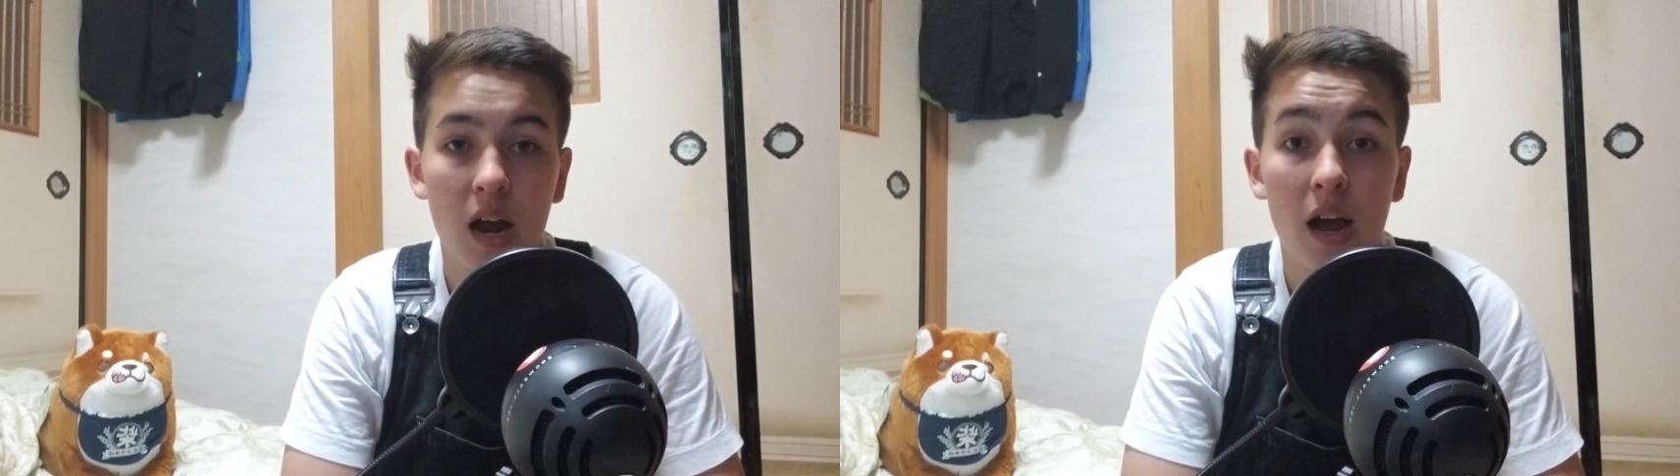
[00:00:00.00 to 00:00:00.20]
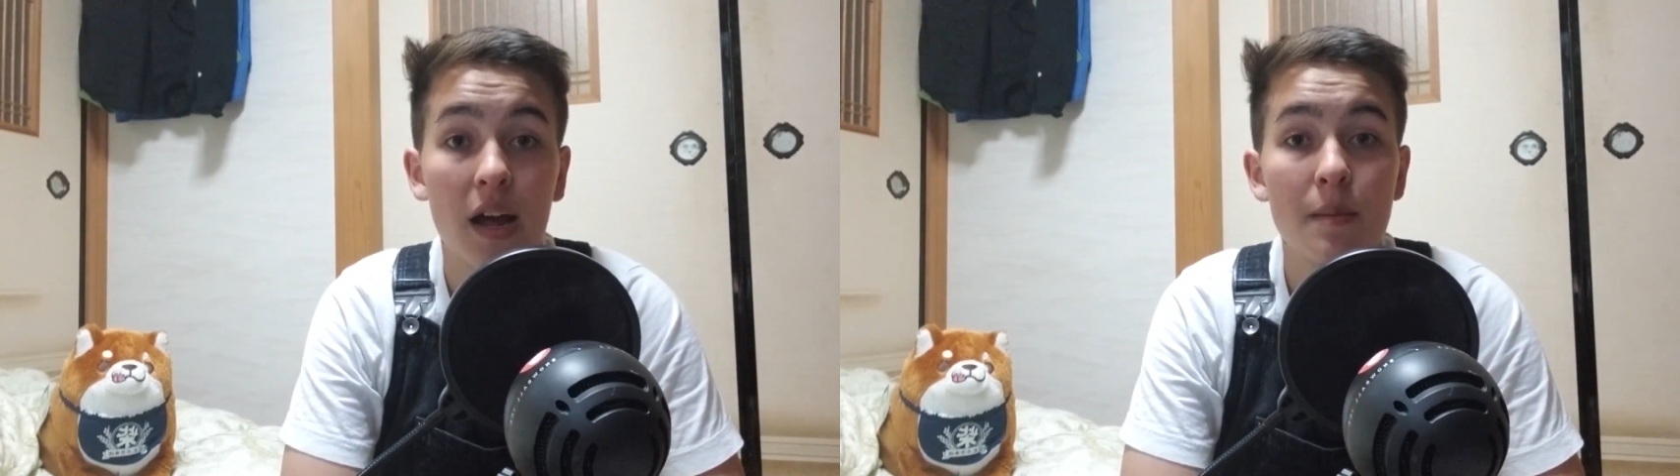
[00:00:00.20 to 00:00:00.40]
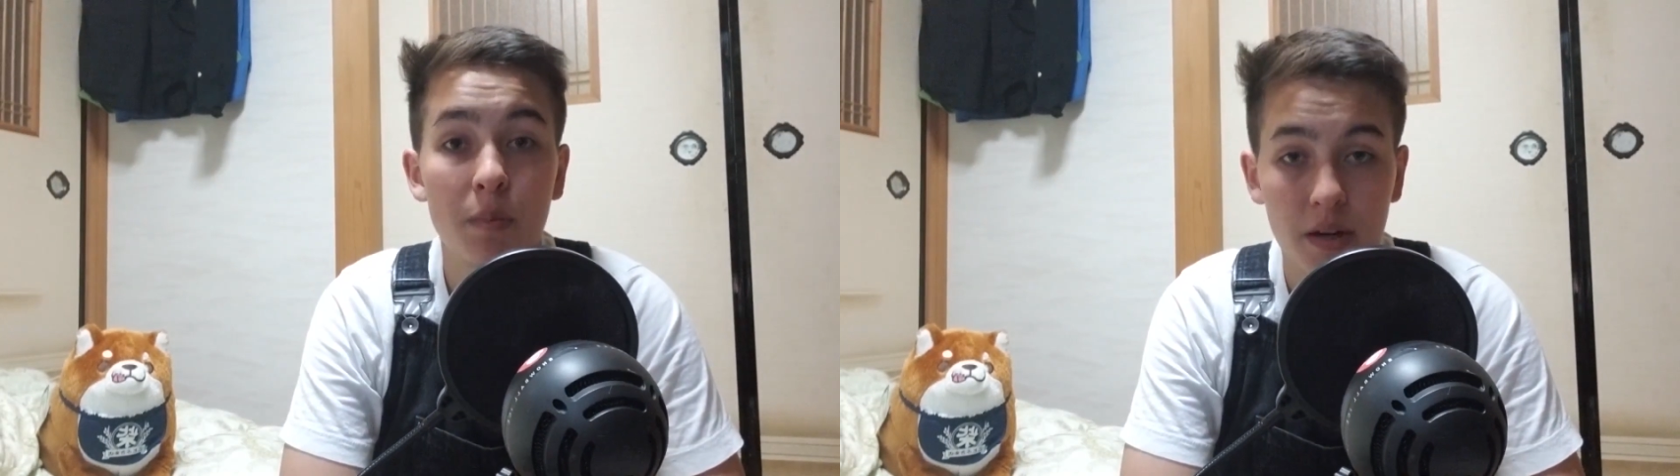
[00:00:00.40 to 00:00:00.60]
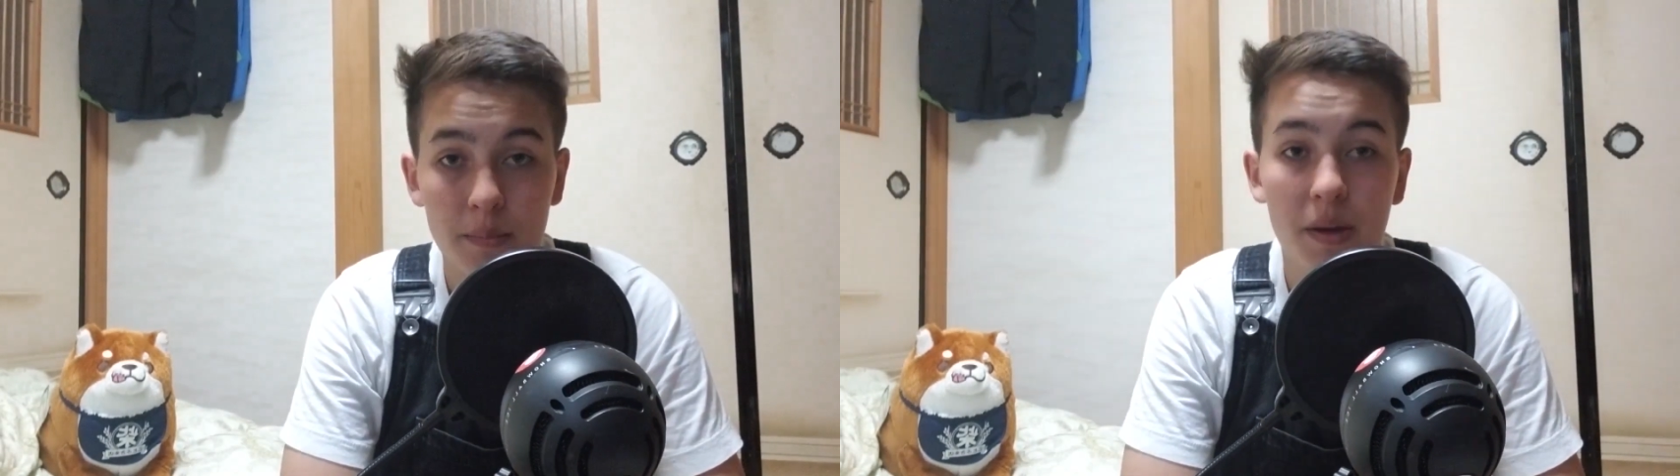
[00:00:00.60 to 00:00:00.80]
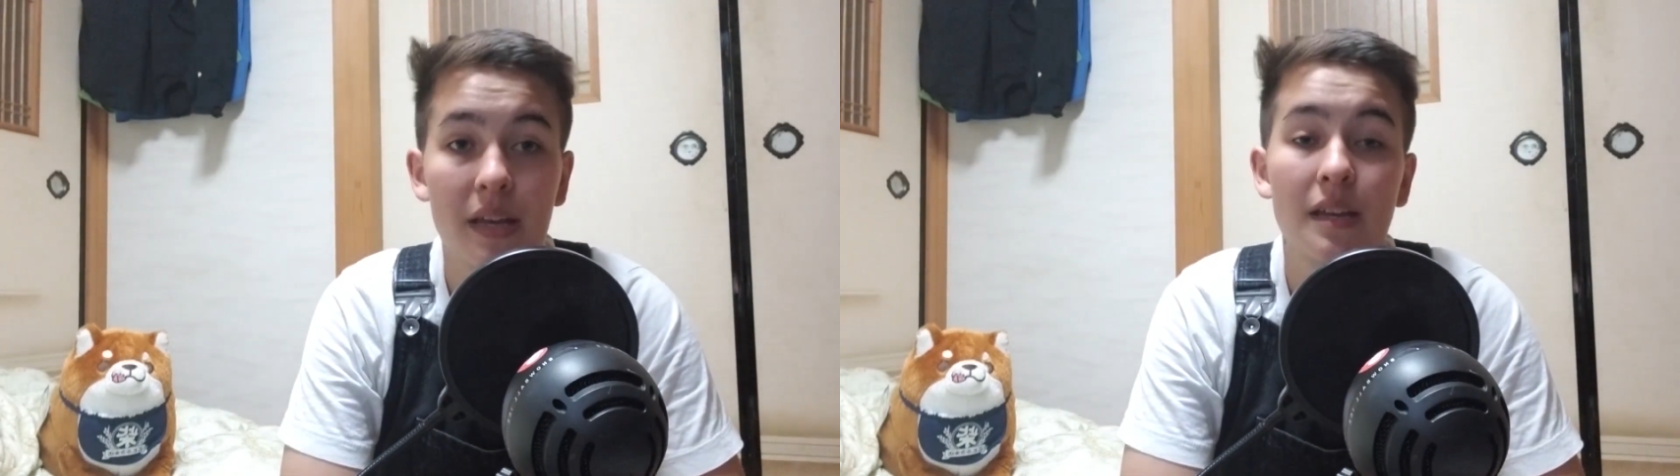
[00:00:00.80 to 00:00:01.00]
I bought a
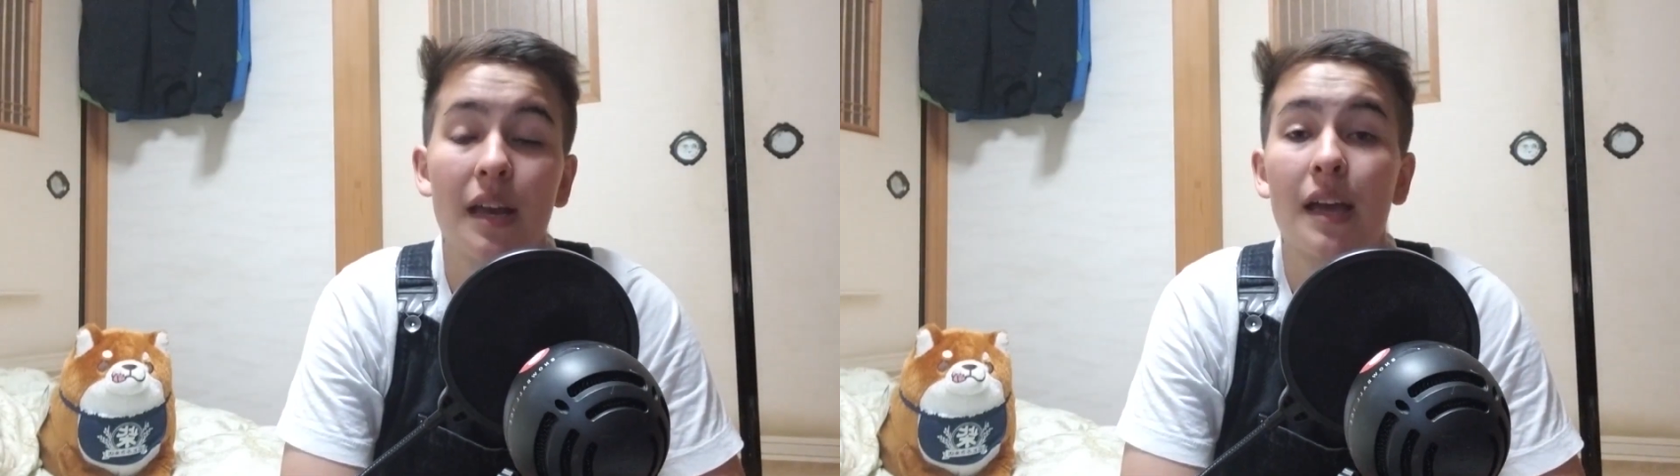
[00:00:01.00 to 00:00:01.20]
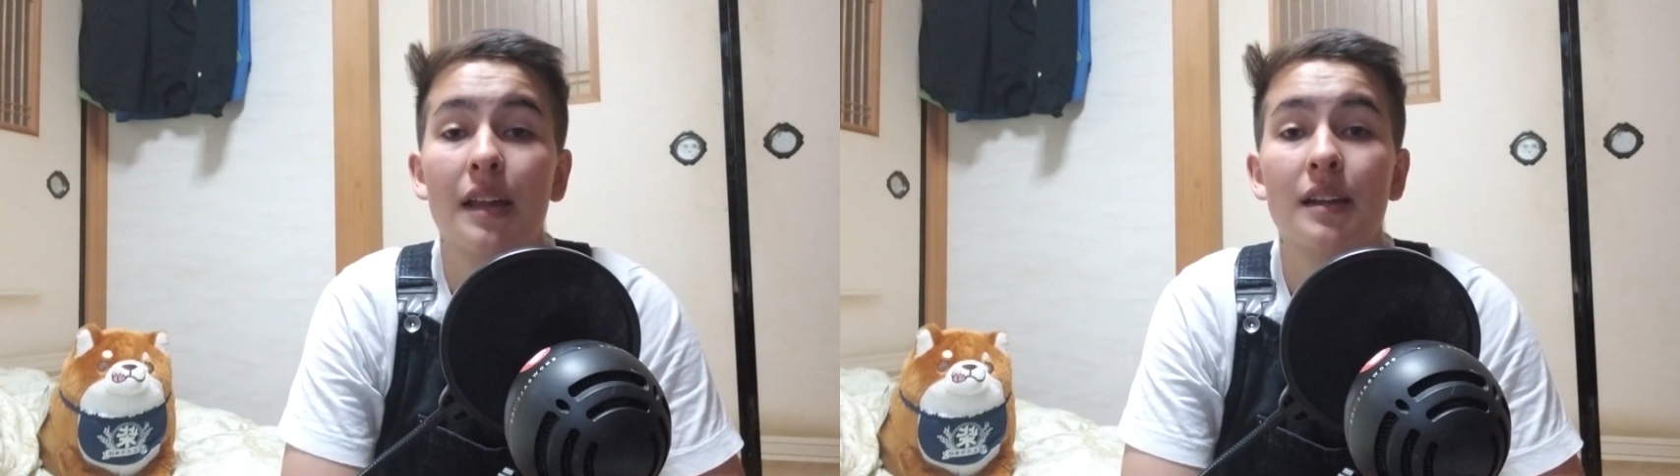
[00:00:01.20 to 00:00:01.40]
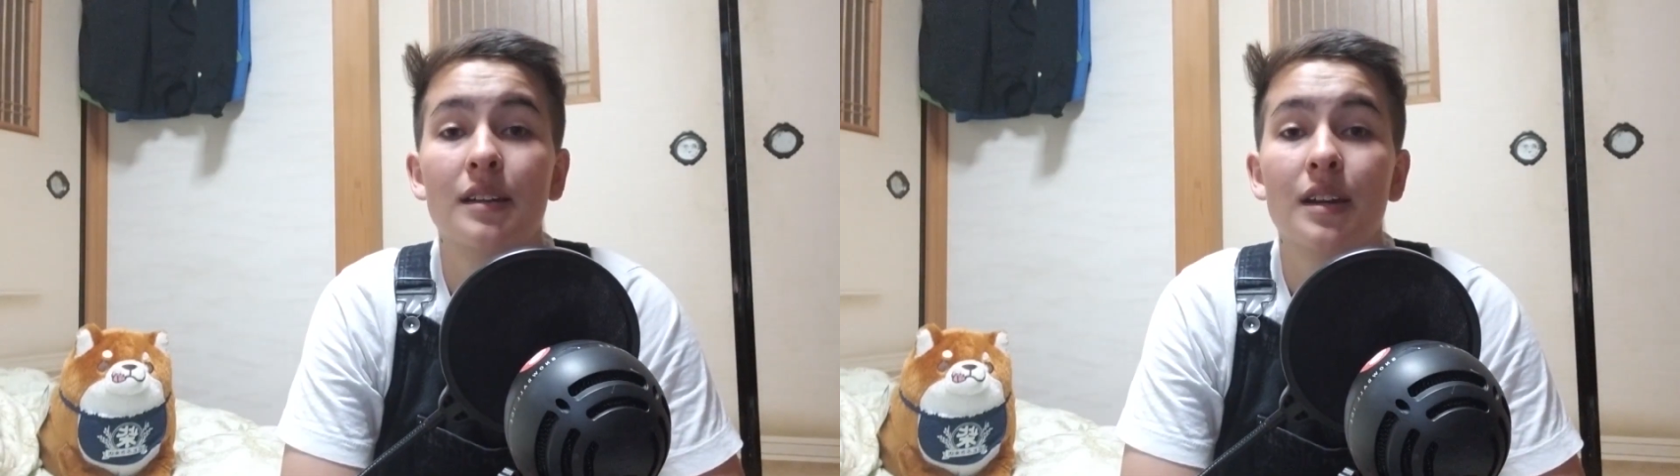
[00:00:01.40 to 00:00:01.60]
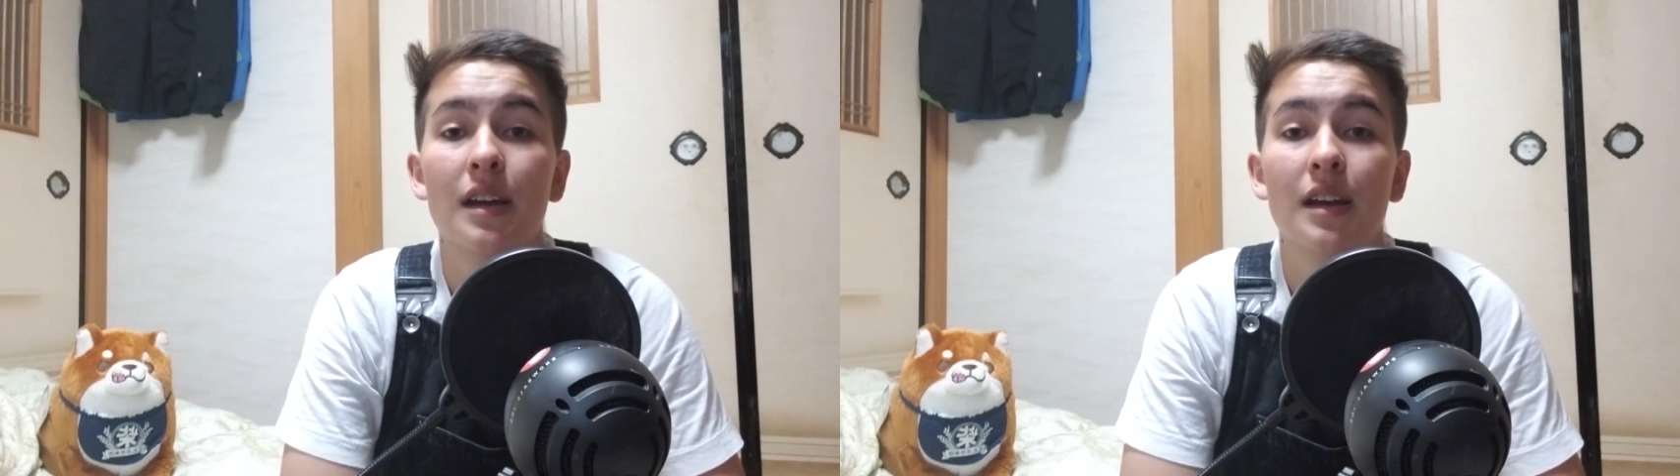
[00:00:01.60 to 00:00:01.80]
bike, and